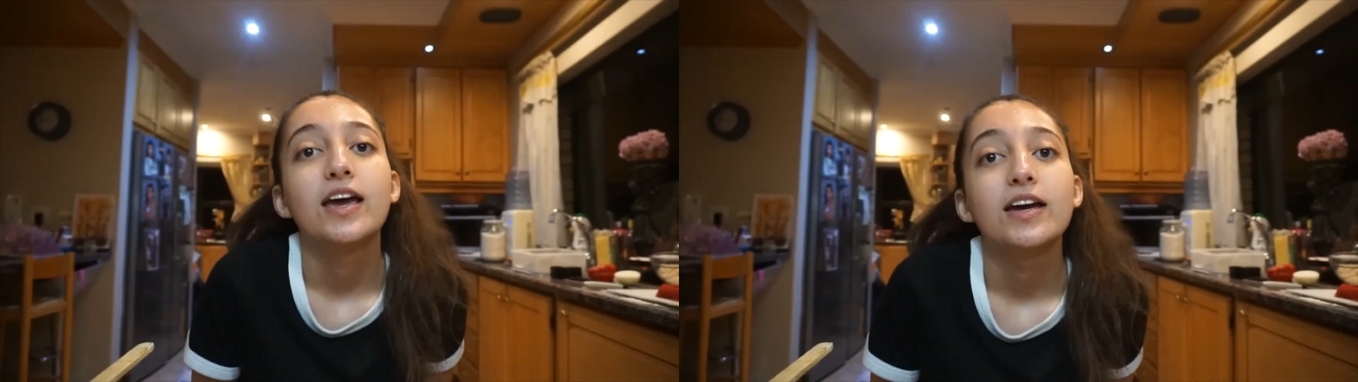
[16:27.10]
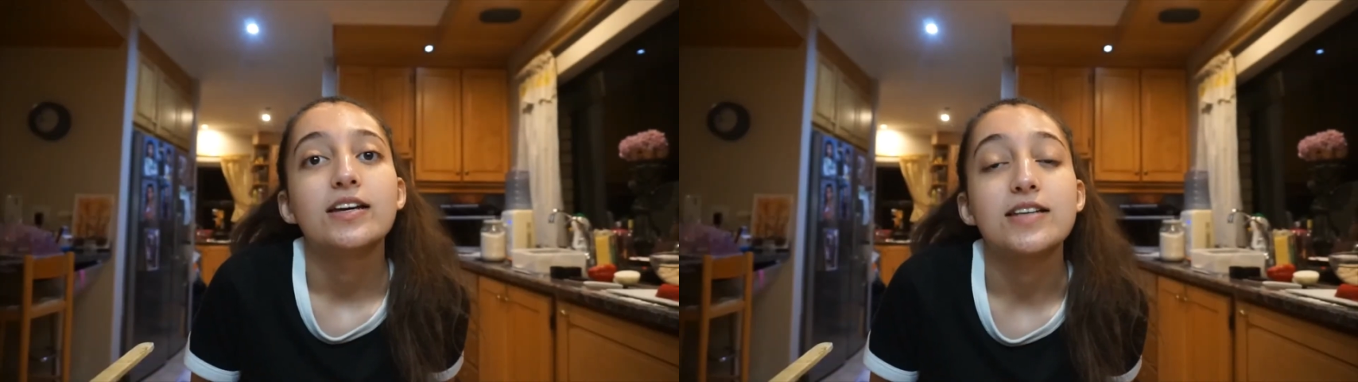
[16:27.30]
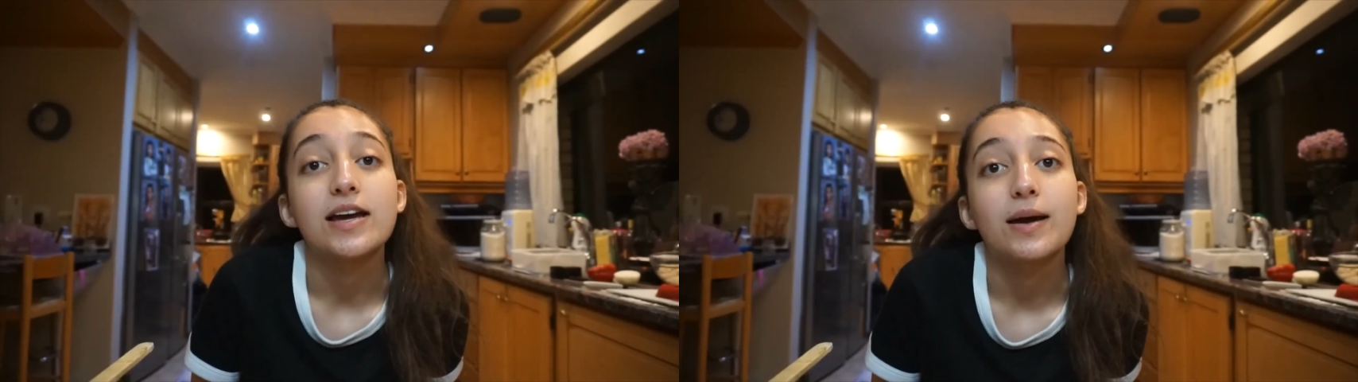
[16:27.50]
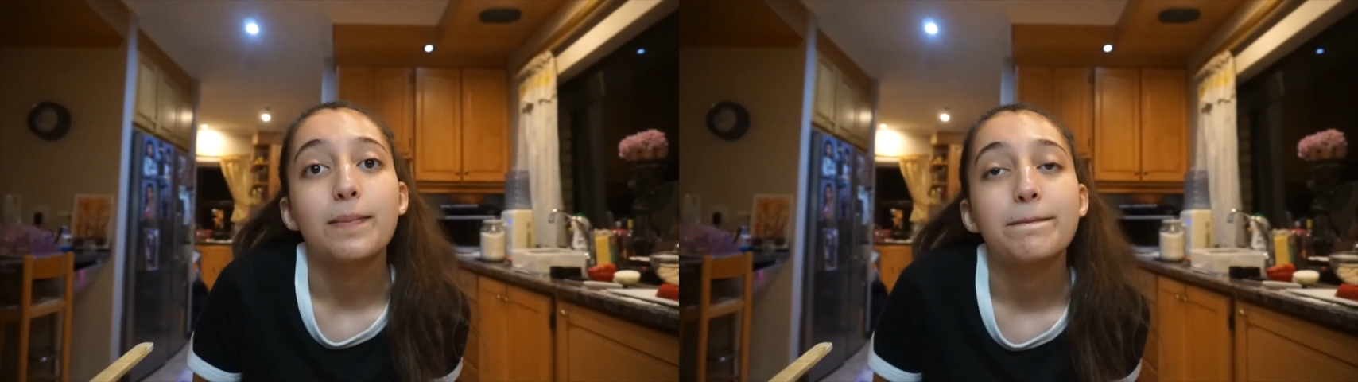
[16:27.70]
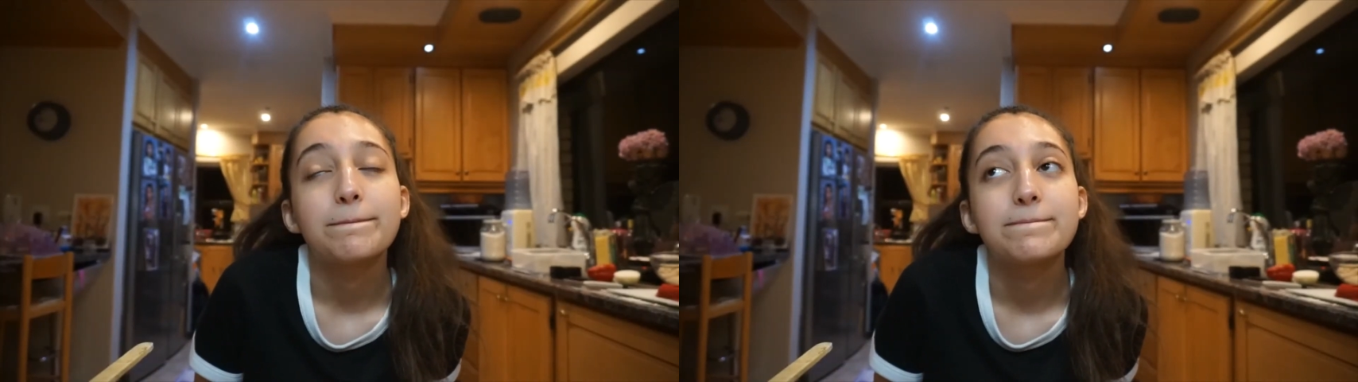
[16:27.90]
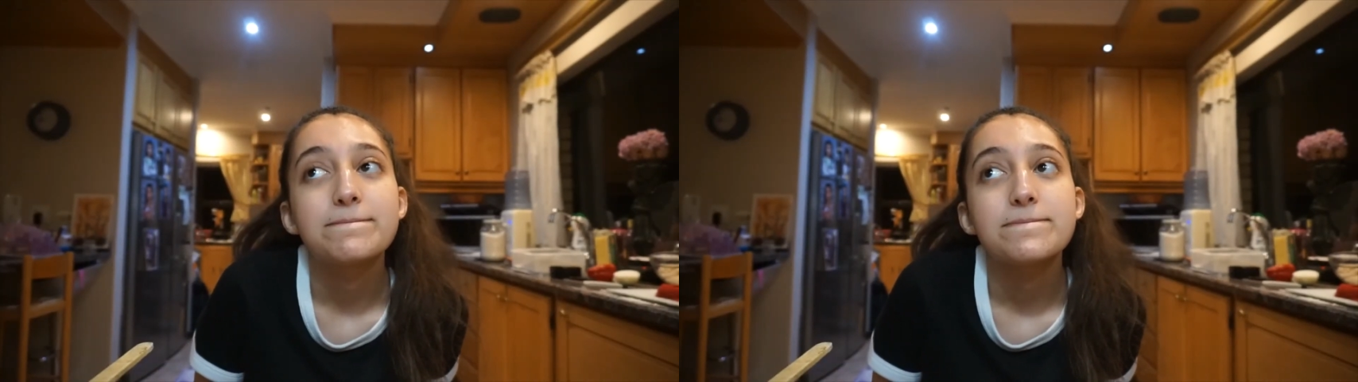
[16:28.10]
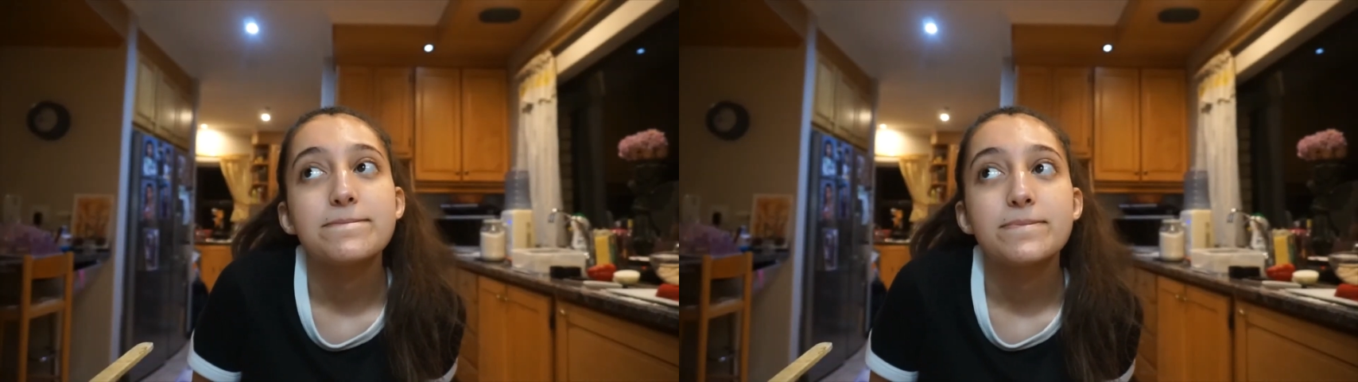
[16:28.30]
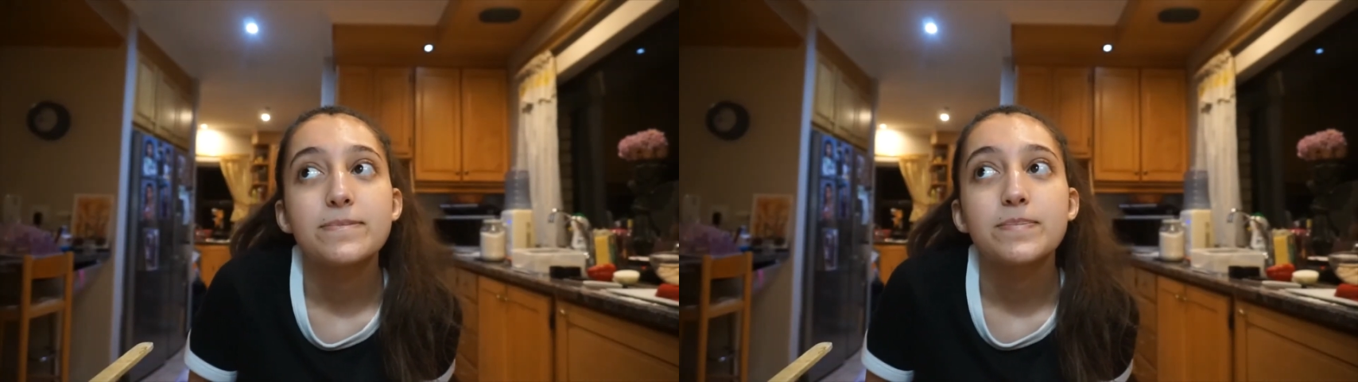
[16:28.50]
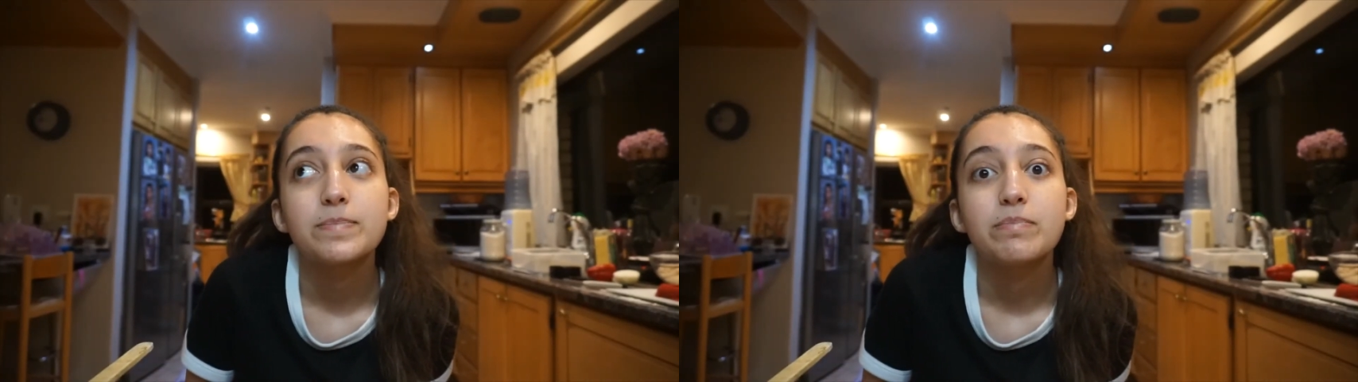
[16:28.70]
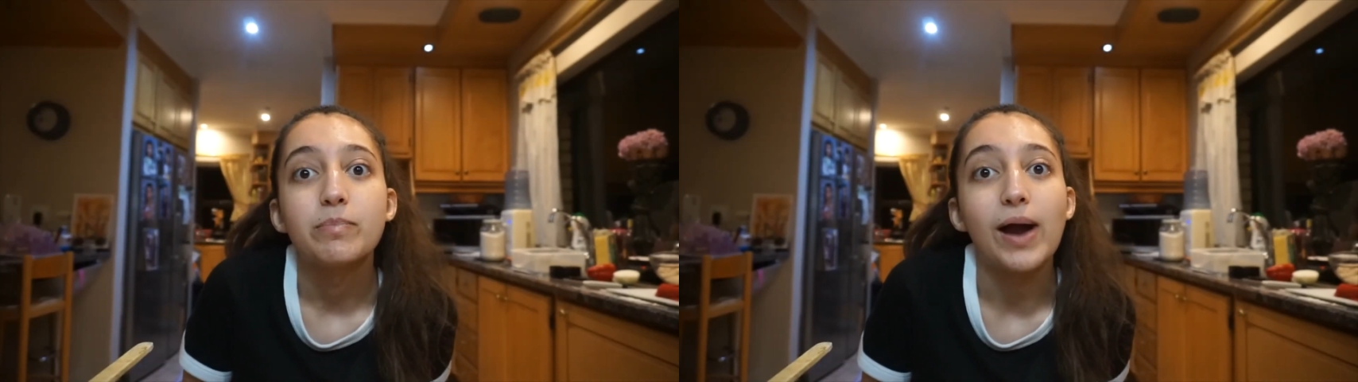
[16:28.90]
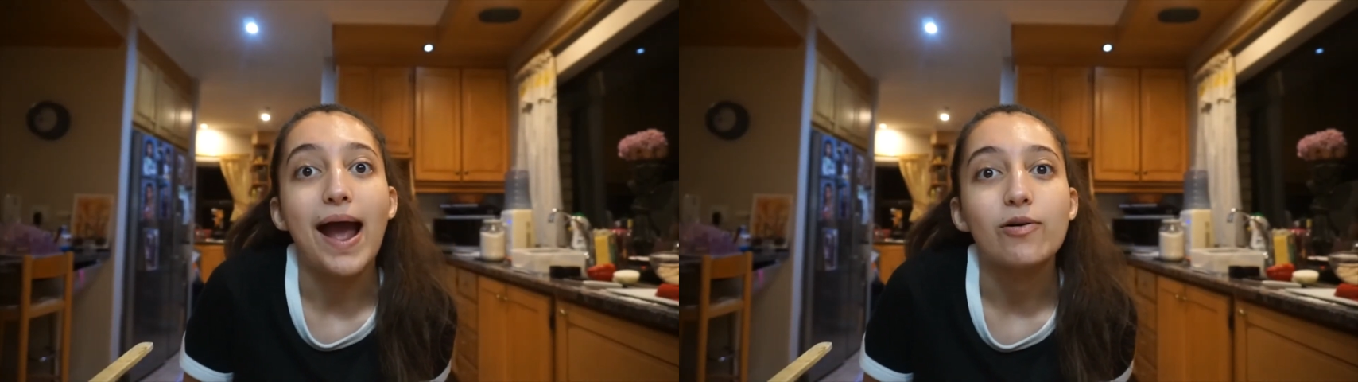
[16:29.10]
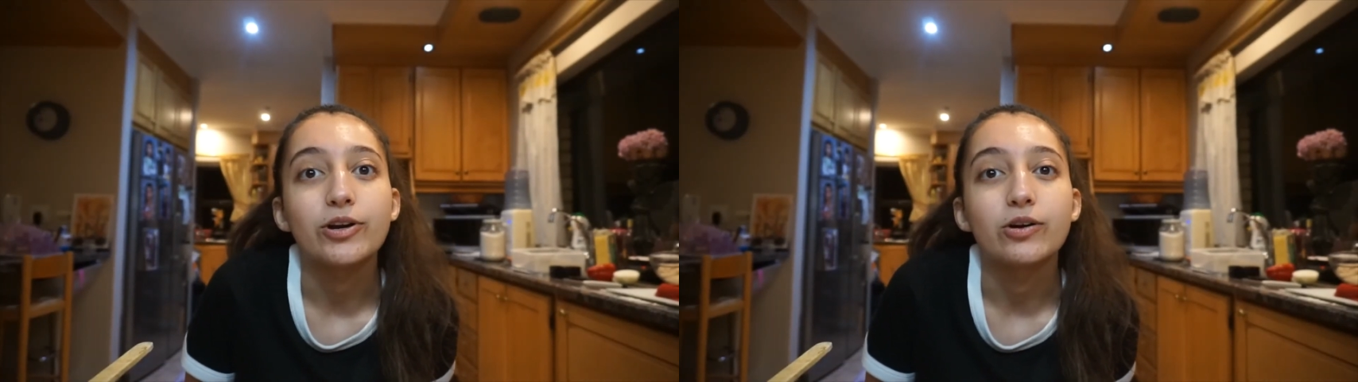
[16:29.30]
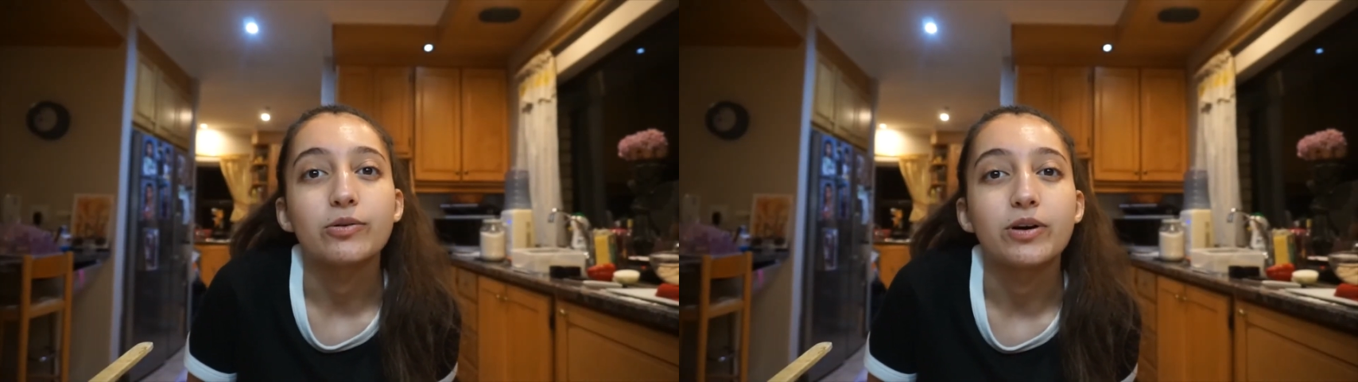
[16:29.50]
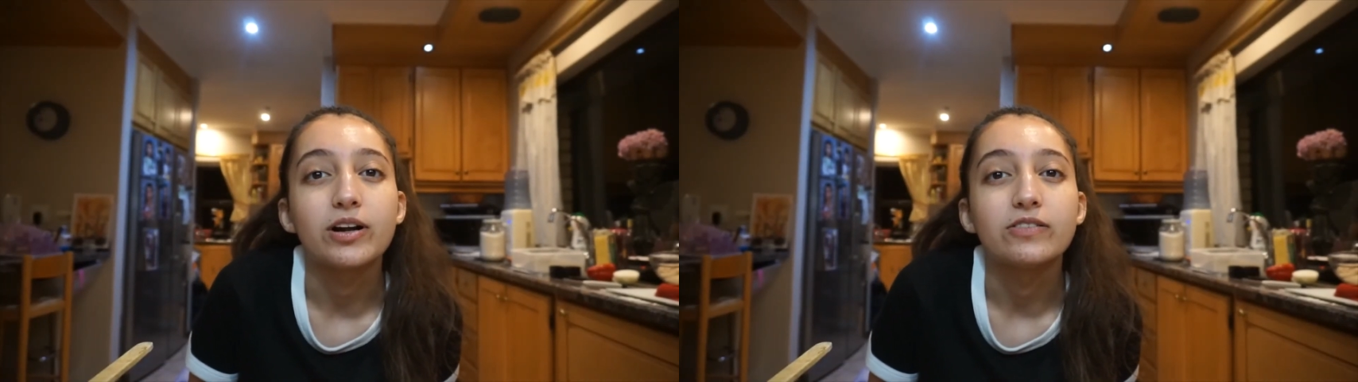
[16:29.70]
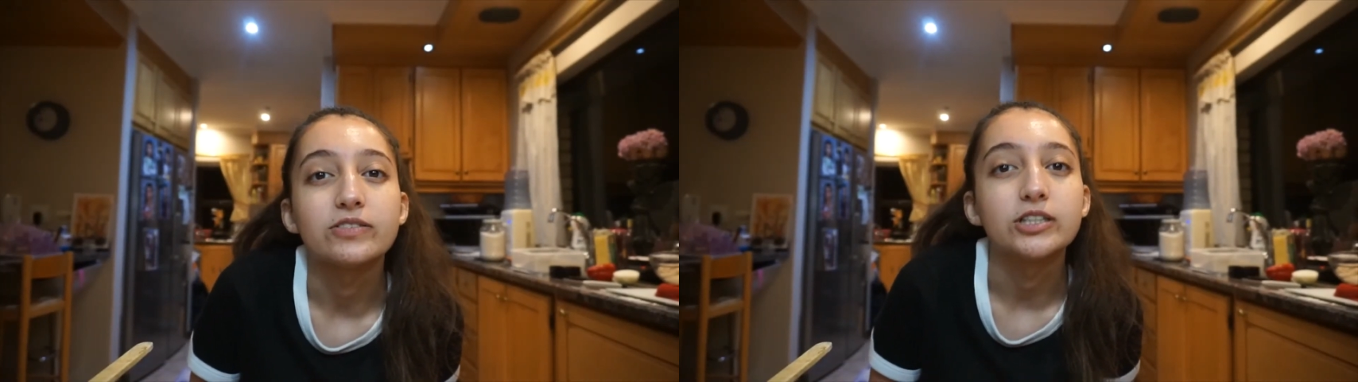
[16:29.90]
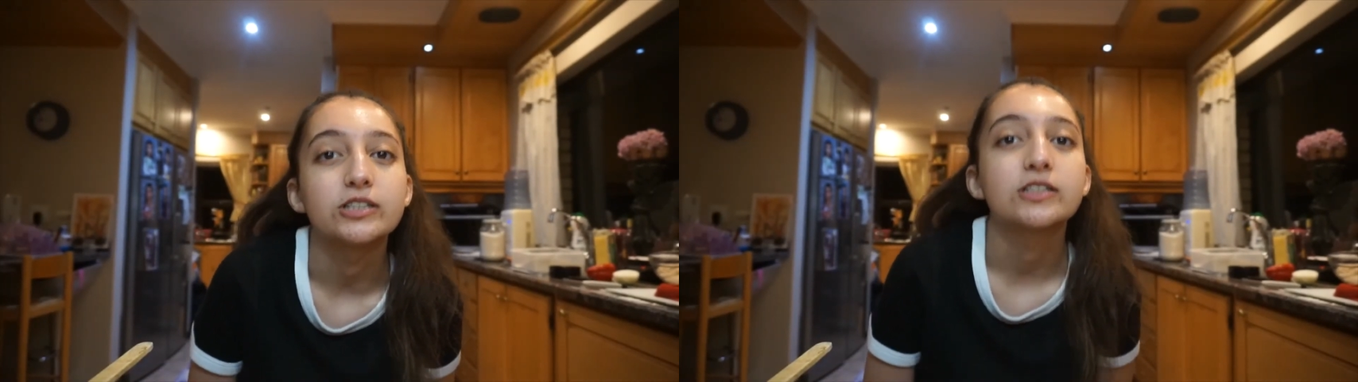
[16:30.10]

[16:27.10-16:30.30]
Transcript: is like browning or whatever,